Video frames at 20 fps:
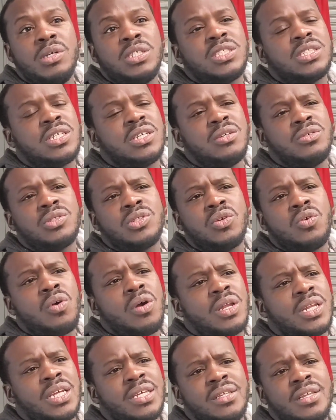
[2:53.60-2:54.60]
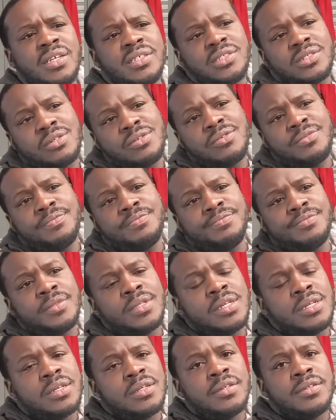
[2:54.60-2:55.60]
he
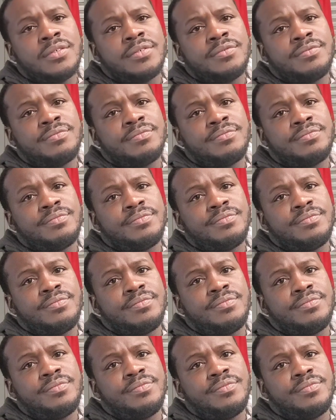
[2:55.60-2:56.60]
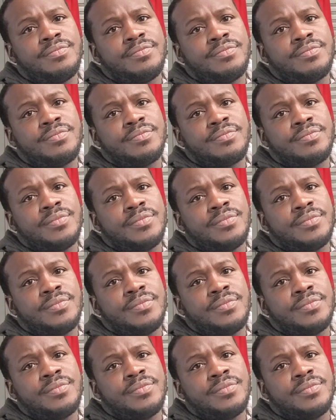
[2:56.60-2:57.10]
didn't even like four straight uppercuts.